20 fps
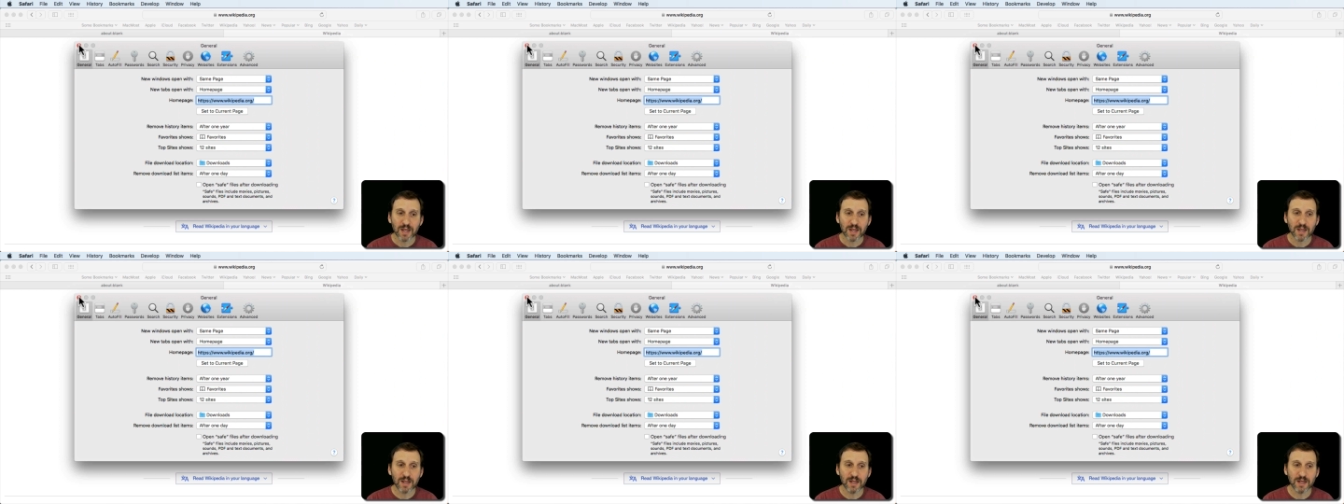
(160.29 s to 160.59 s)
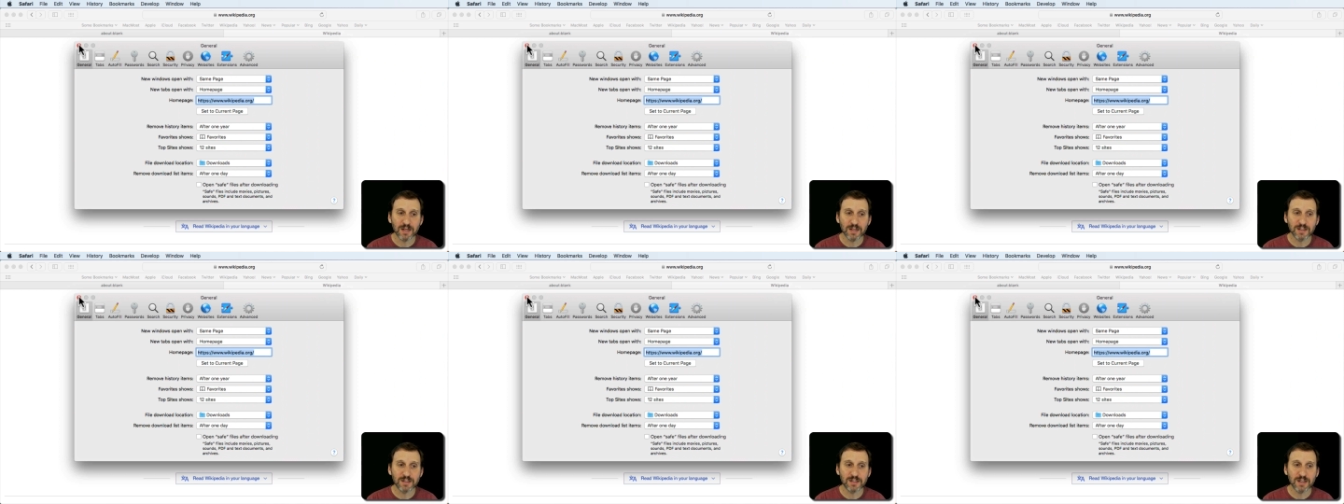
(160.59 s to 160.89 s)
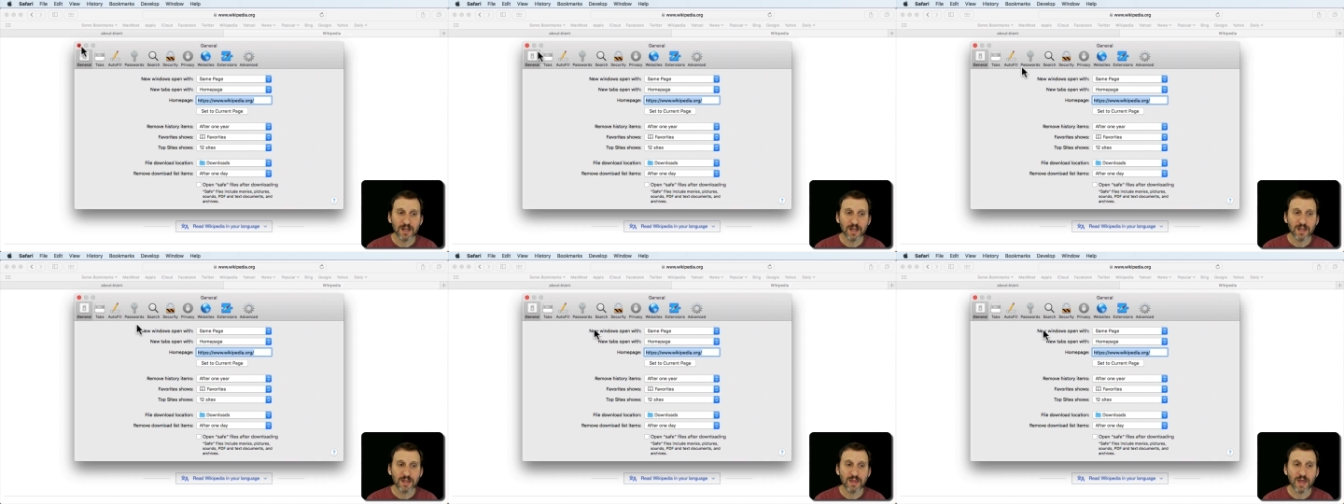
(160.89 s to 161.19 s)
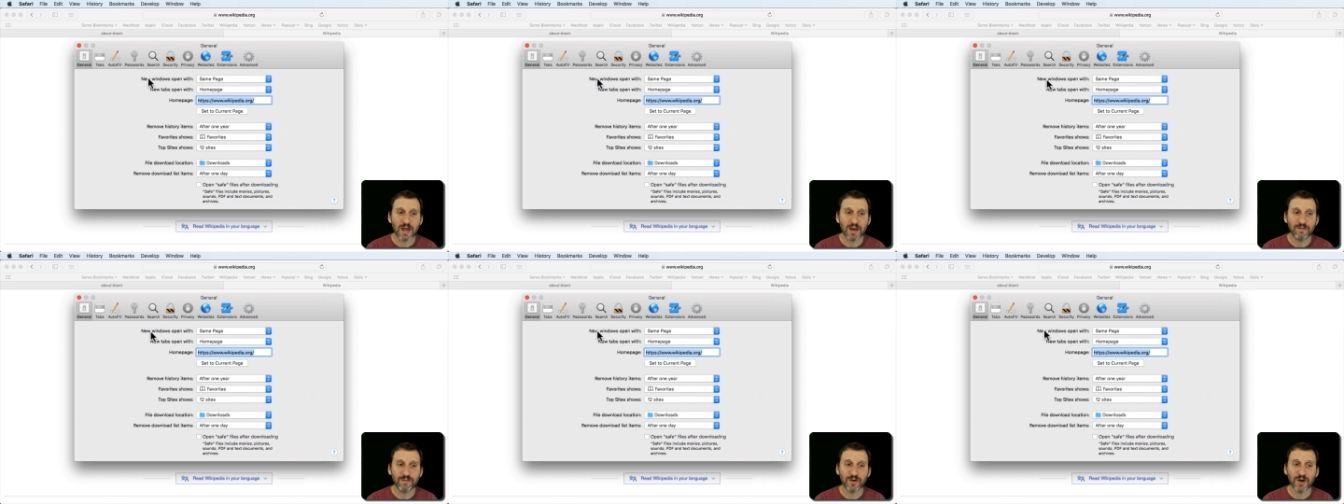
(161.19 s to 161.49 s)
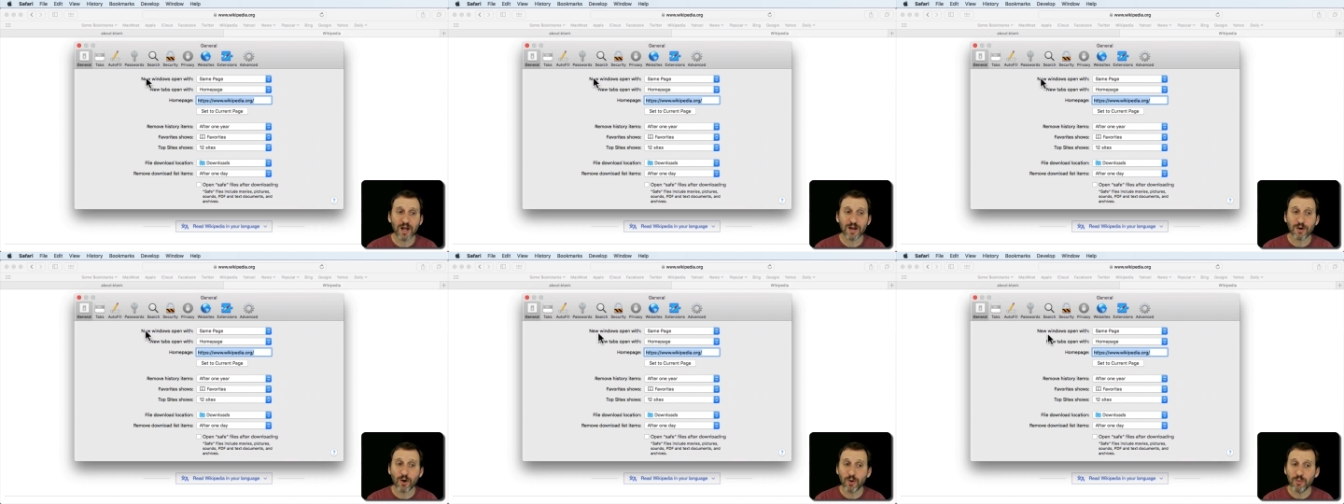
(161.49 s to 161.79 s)
is that if you're
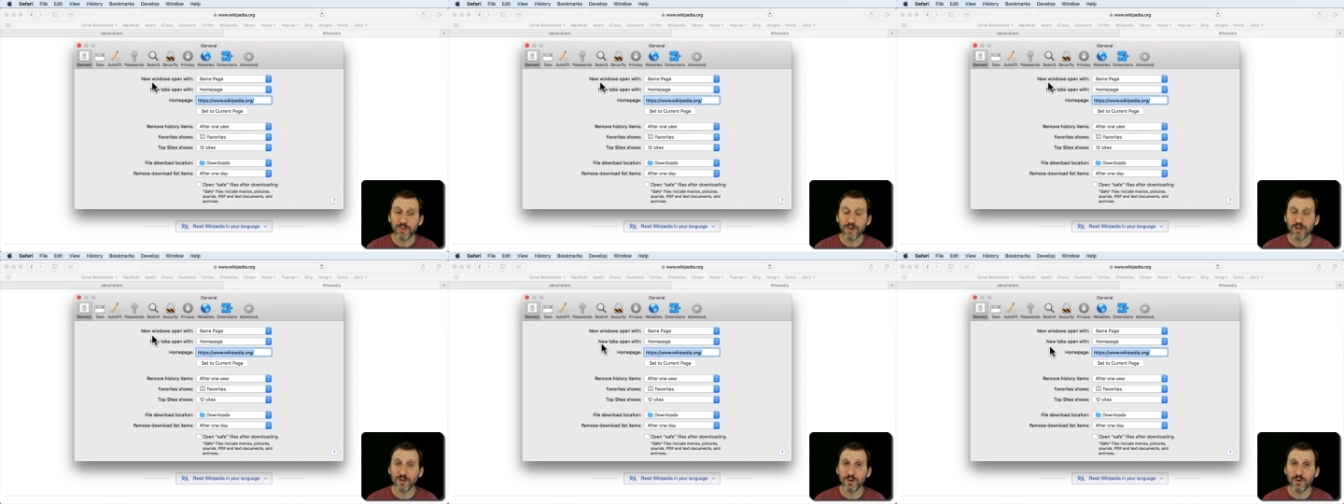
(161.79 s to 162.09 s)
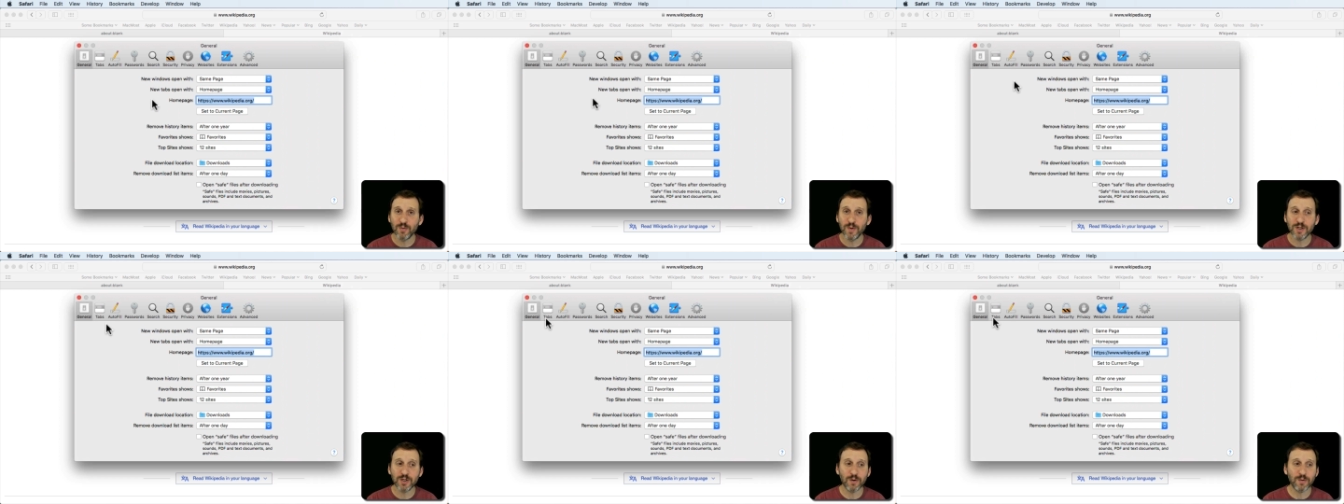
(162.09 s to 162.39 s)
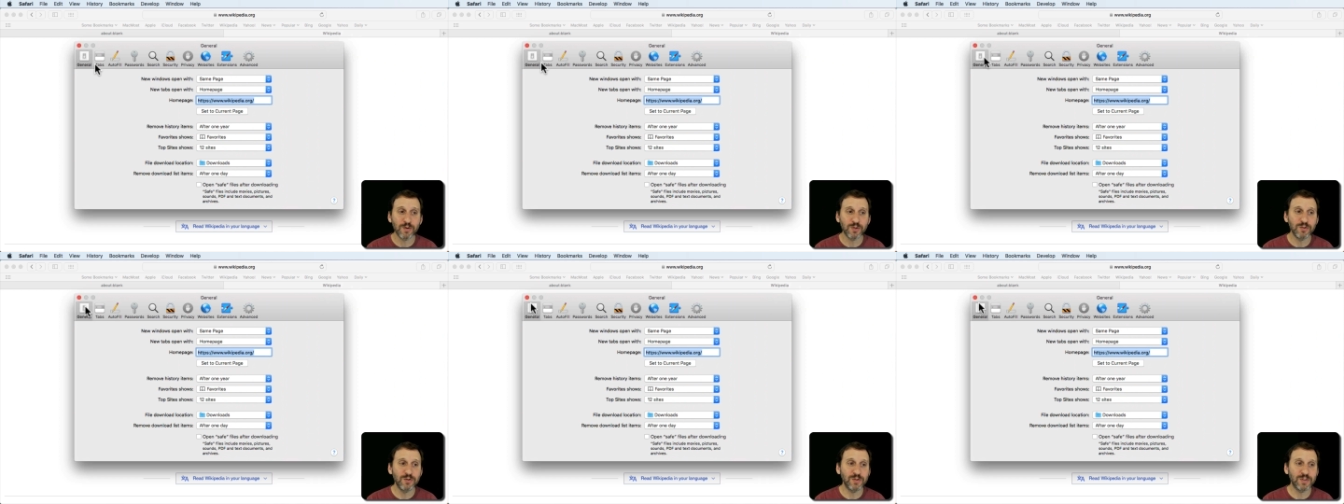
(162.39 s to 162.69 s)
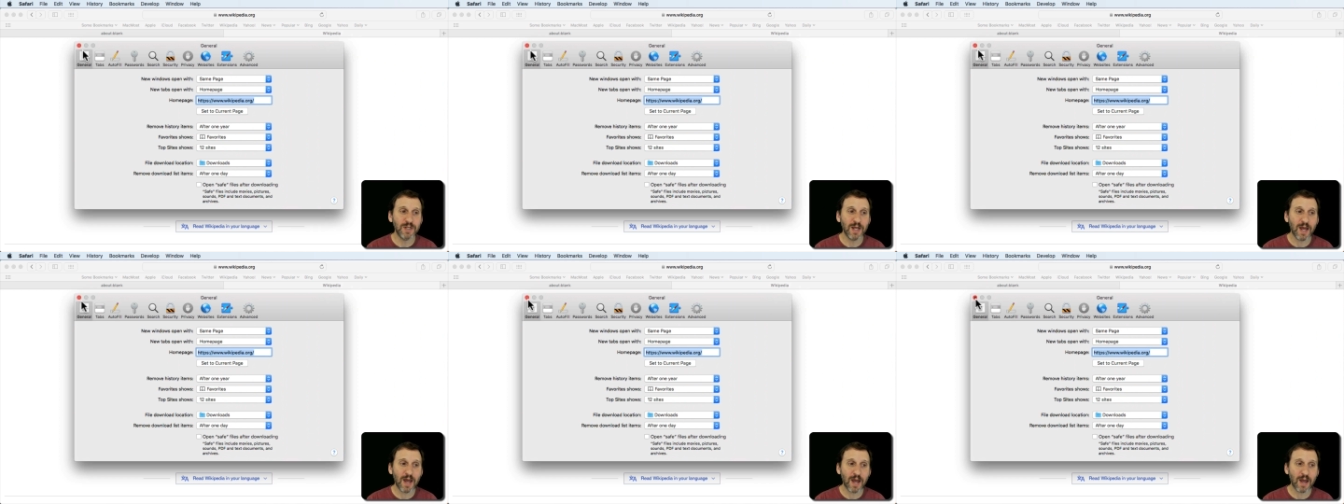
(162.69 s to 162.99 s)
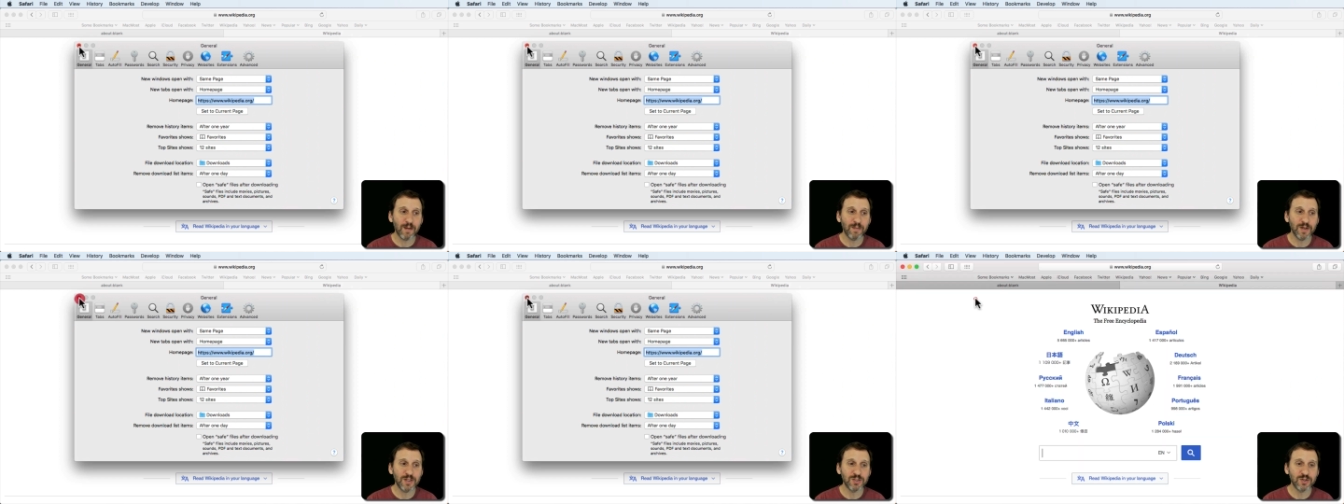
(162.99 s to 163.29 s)
not opening a new window or a new
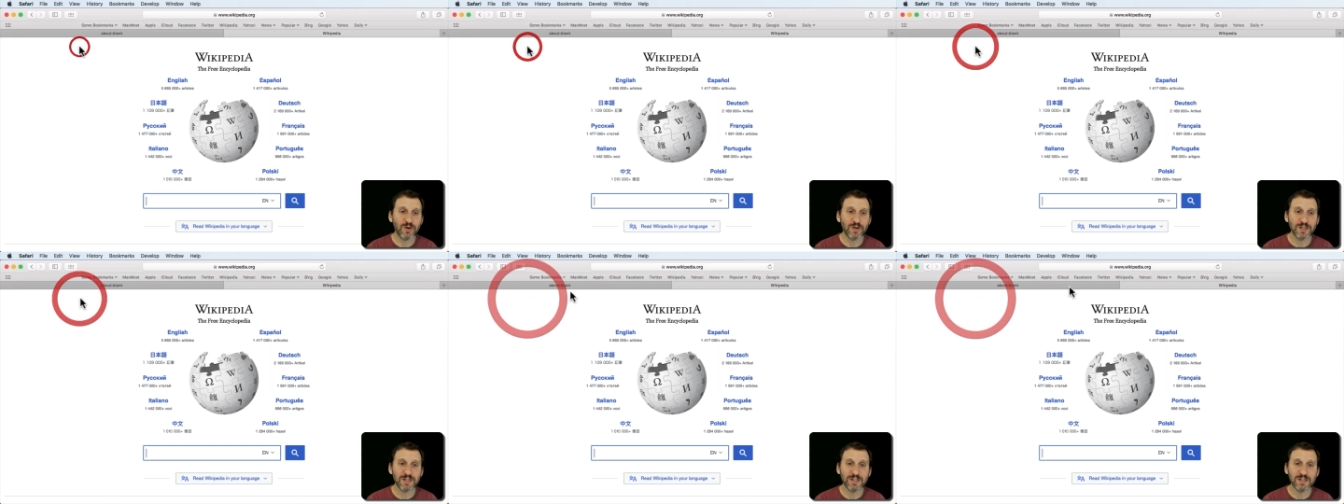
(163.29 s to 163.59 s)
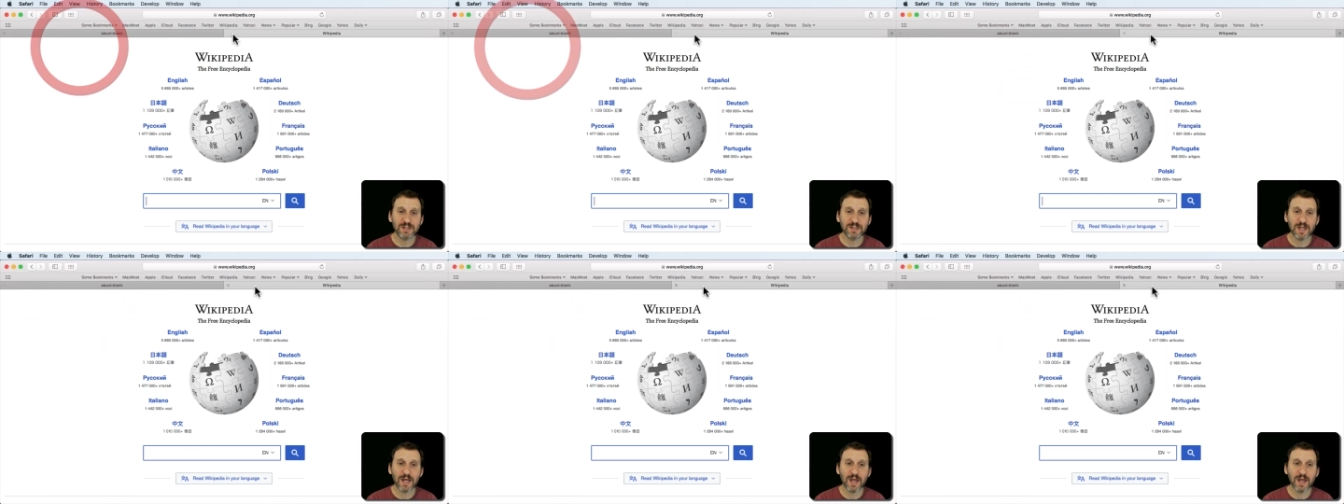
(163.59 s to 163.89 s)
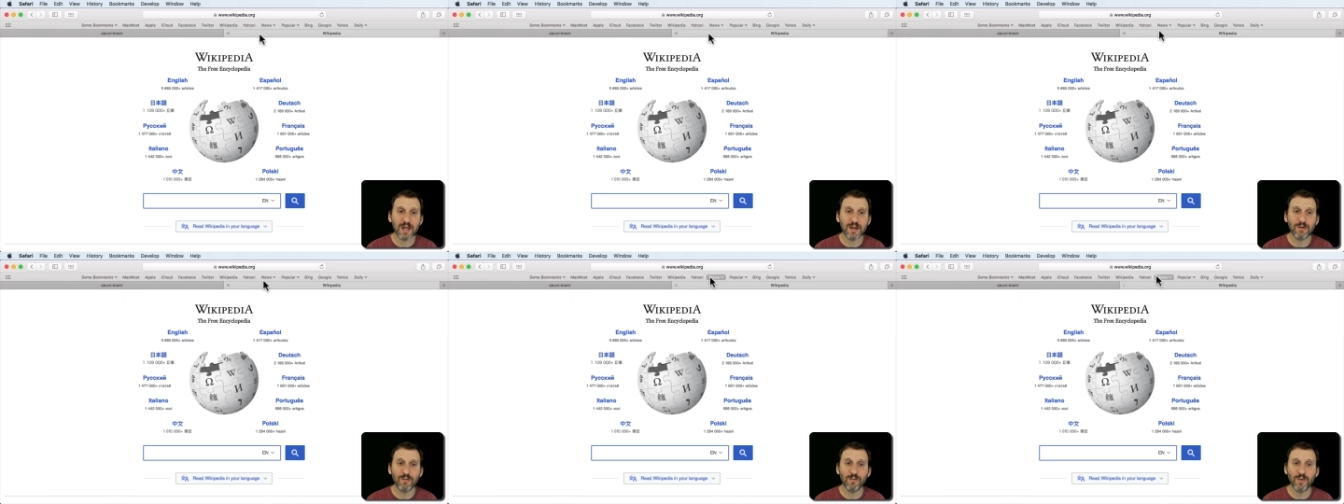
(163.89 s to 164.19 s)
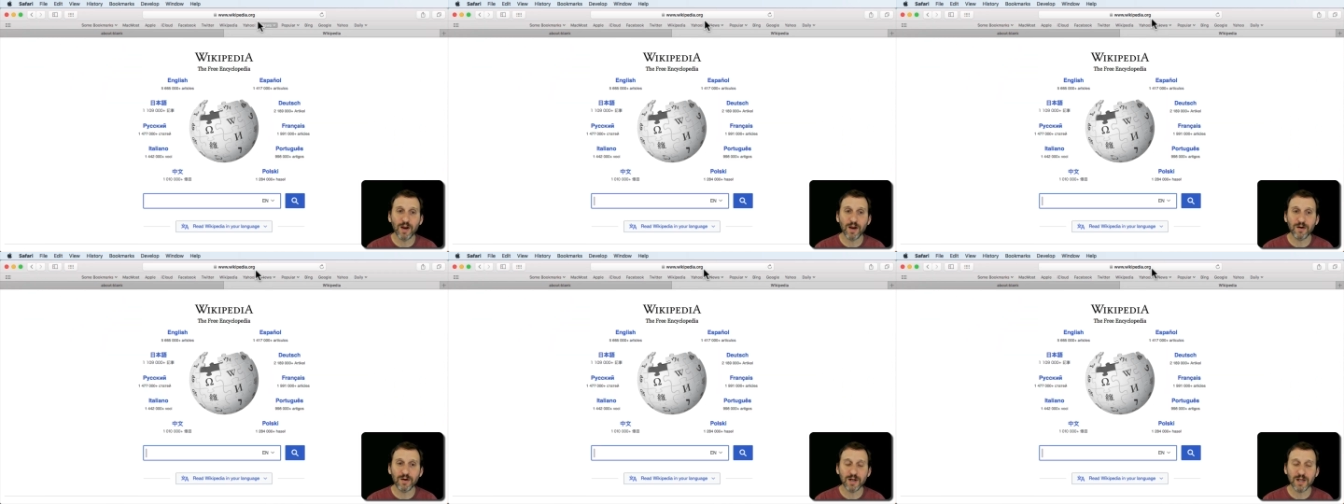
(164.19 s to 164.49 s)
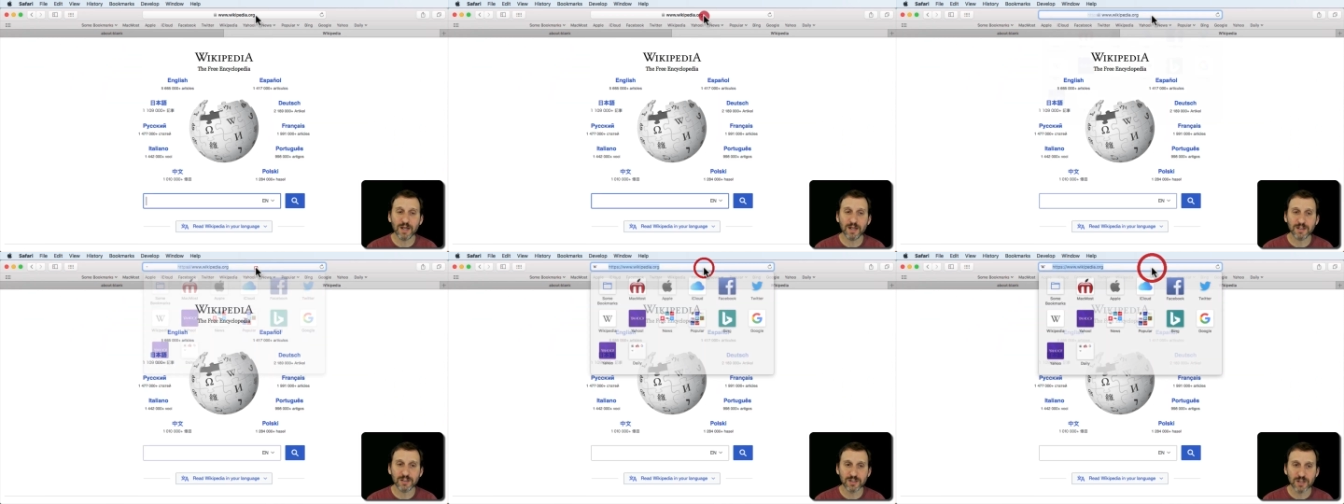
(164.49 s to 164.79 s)
tab, it's going to stay where it
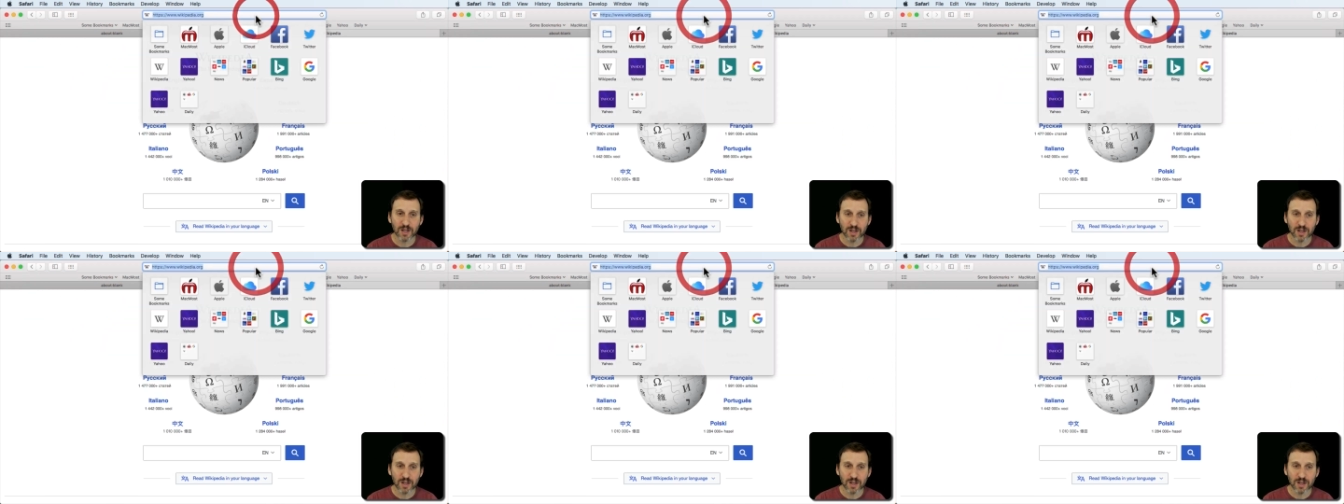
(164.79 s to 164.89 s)
is.